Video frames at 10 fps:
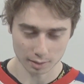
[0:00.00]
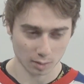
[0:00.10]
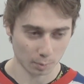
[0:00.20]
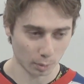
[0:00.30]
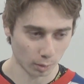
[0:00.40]
the
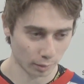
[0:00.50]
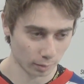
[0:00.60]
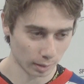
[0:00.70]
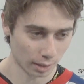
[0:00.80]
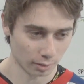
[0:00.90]
support
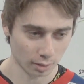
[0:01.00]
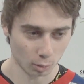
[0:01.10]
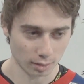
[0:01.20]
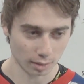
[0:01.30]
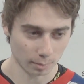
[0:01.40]
throughout the
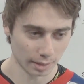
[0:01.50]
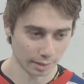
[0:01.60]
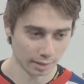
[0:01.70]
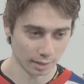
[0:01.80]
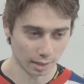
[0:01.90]
whole
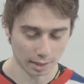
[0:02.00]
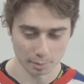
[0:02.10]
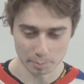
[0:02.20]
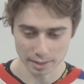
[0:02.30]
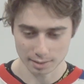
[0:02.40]
tournament in
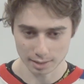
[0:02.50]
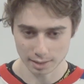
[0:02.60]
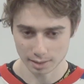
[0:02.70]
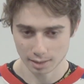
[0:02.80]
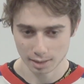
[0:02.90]

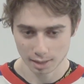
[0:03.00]
BC